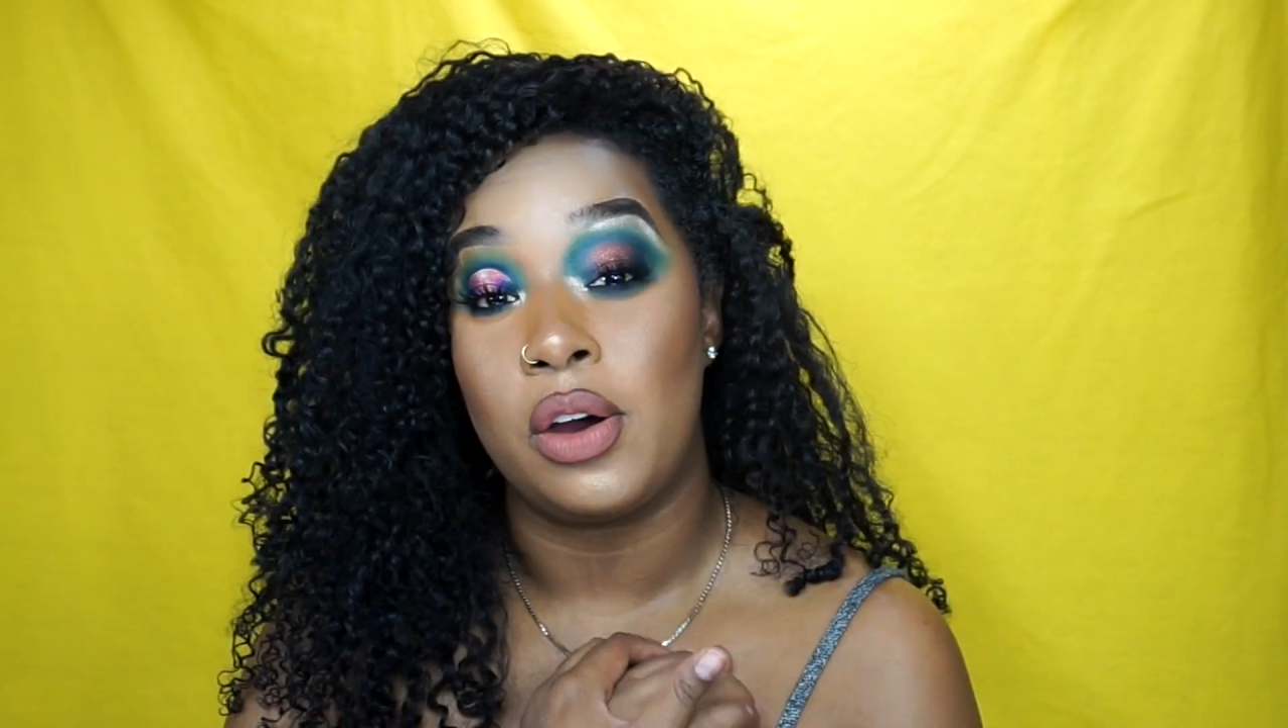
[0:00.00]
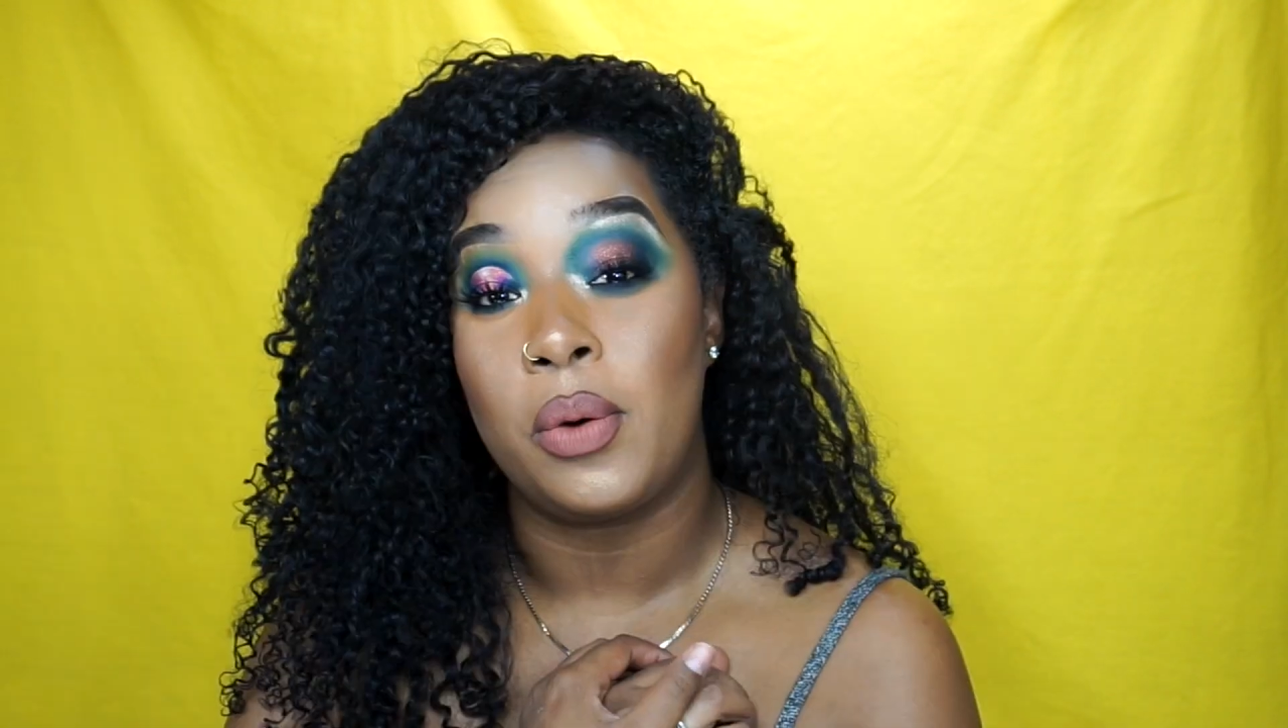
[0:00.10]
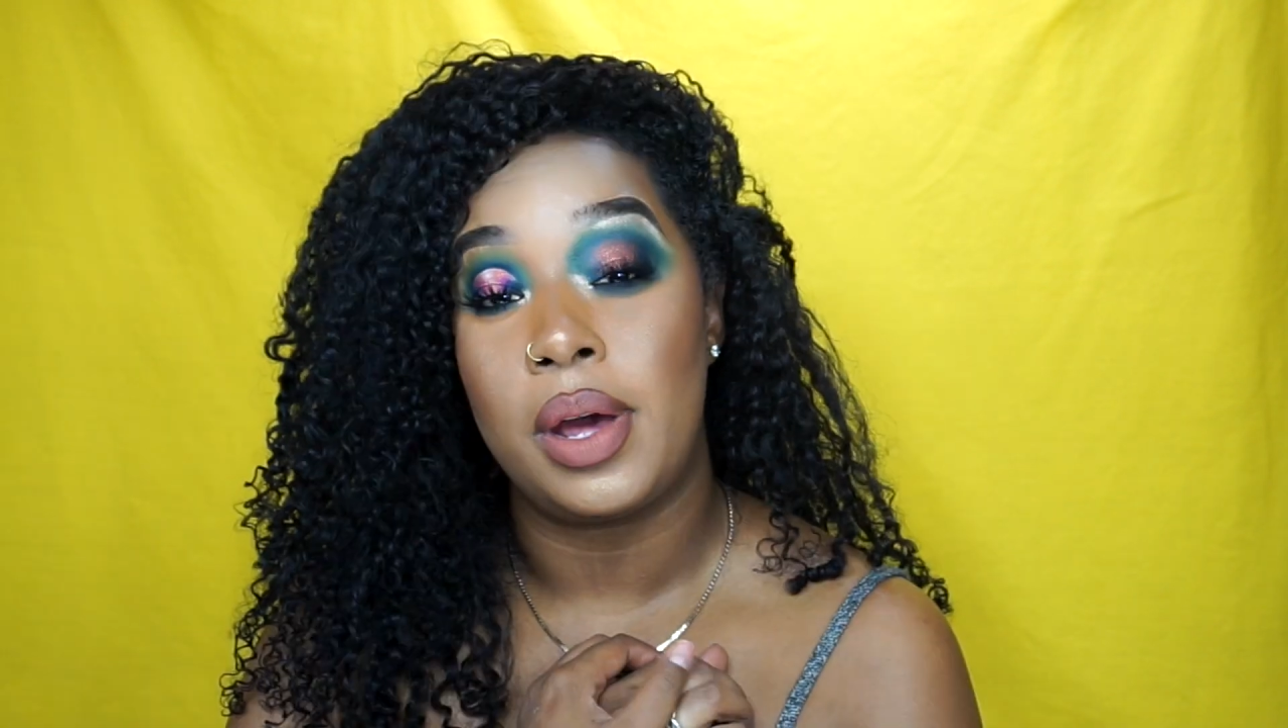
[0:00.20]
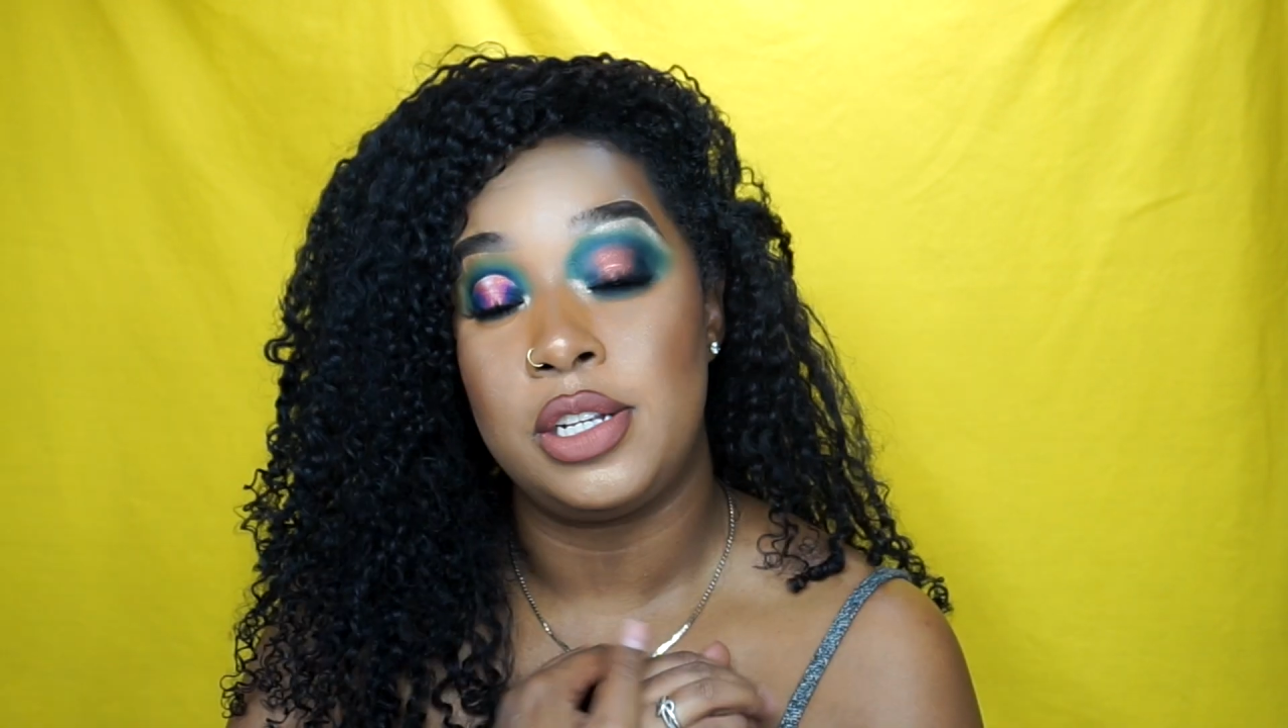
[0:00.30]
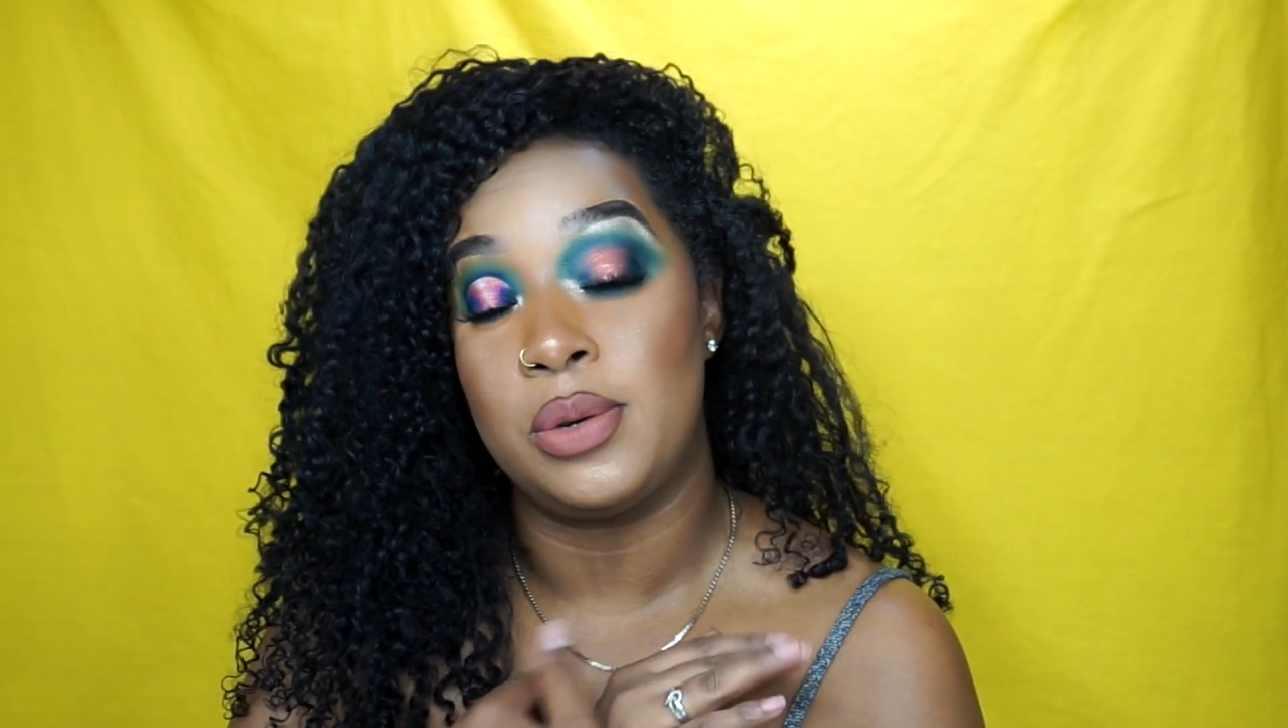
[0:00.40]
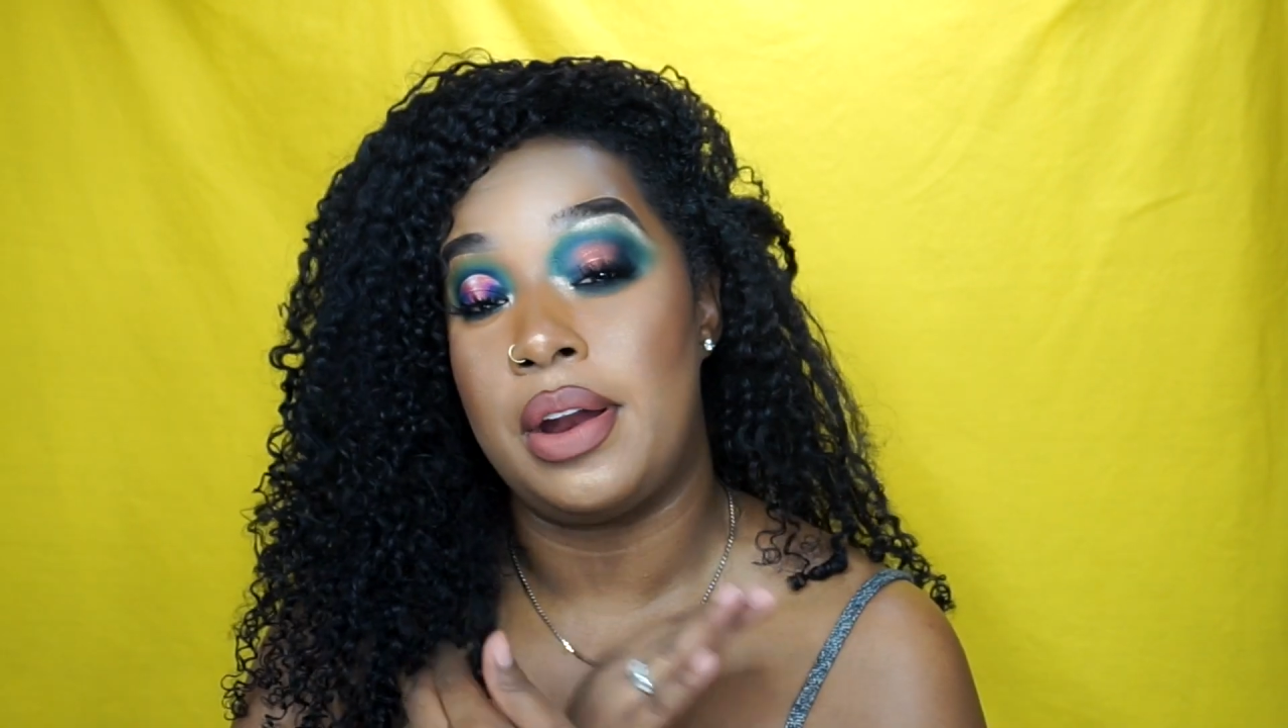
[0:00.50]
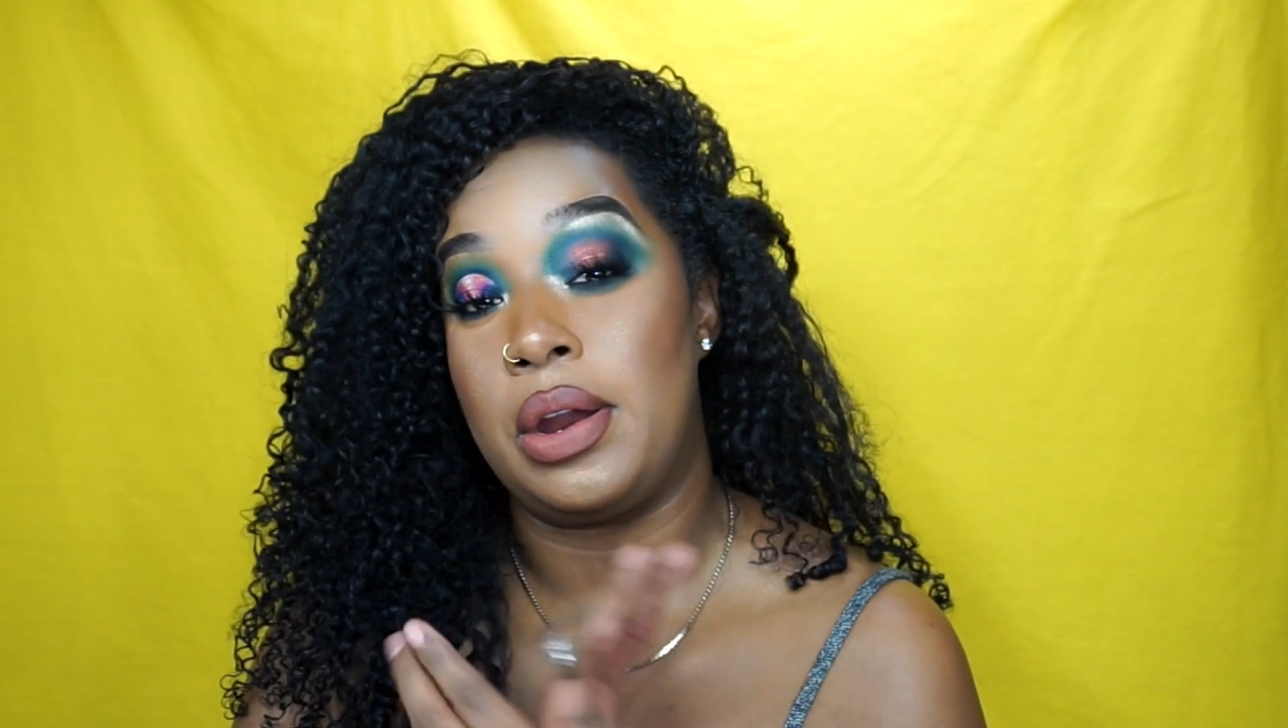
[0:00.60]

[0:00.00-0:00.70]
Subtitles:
No way do I